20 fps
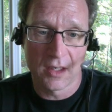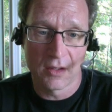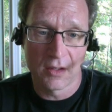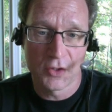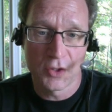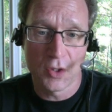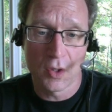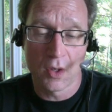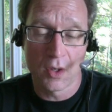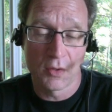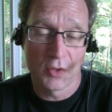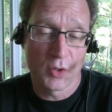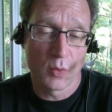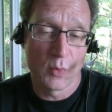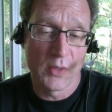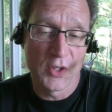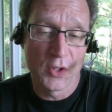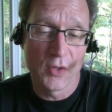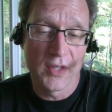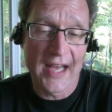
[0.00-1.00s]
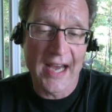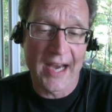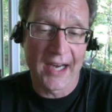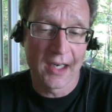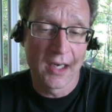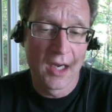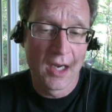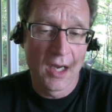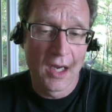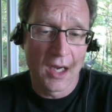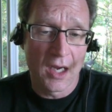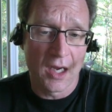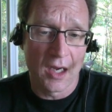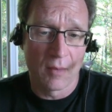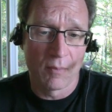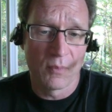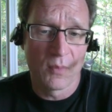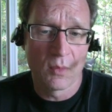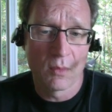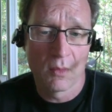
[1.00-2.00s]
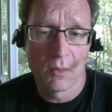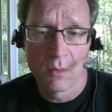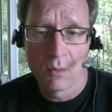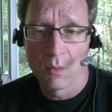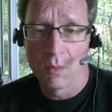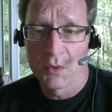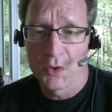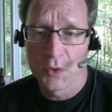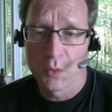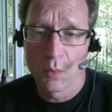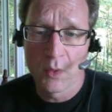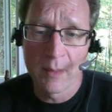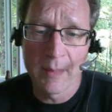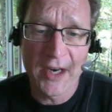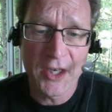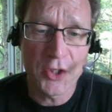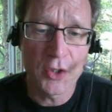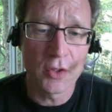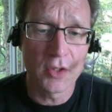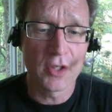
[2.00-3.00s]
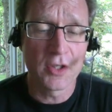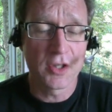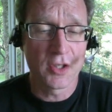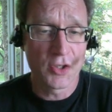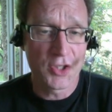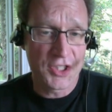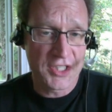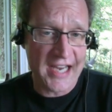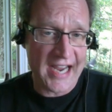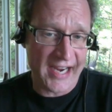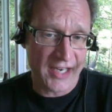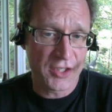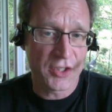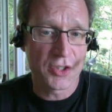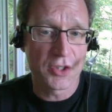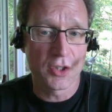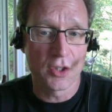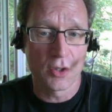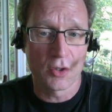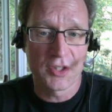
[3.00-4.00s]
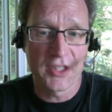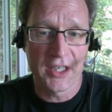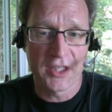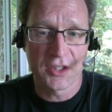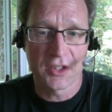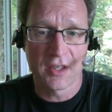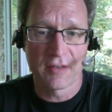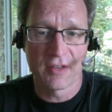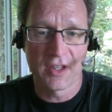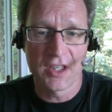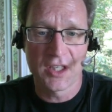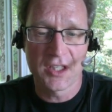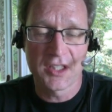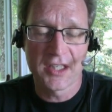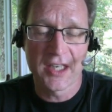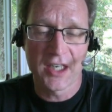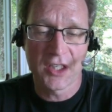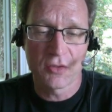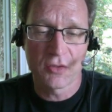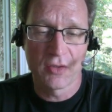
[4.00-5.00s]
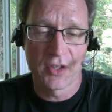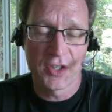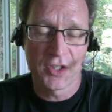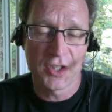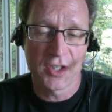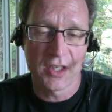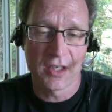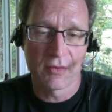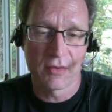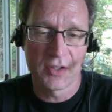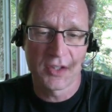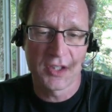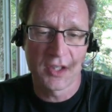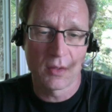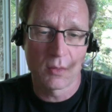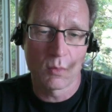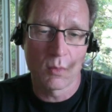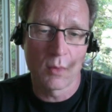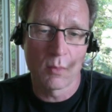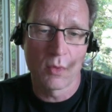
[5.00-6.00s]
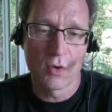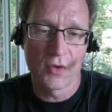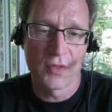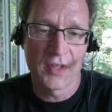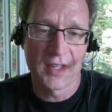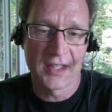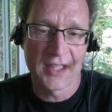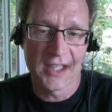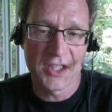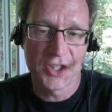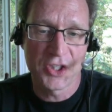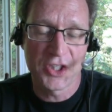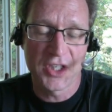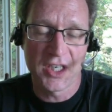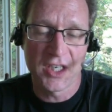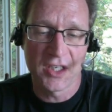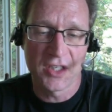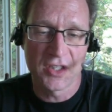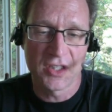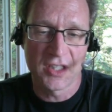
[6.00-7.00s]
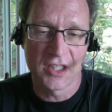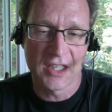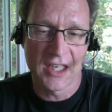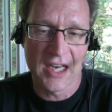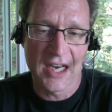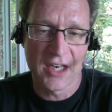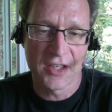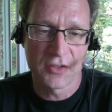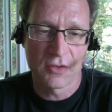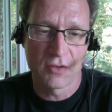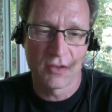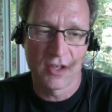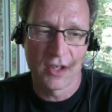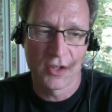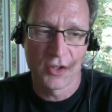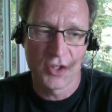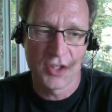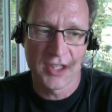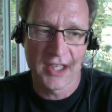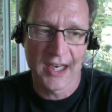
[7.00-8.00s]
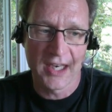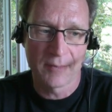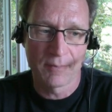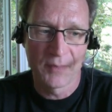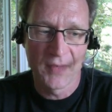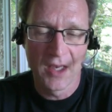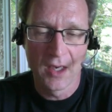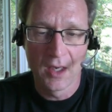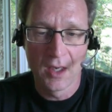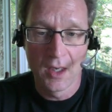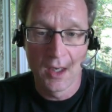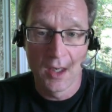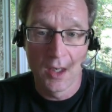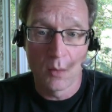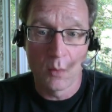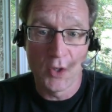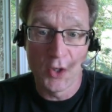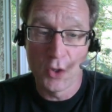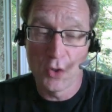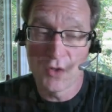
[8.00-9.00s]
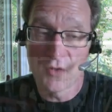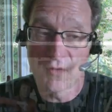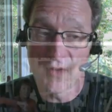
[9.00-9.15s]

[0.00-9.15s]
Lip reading: So we do that. We make sure that there's text. Text. Everything's text rich. And I would say one more thing that's changed in the last few years is that we use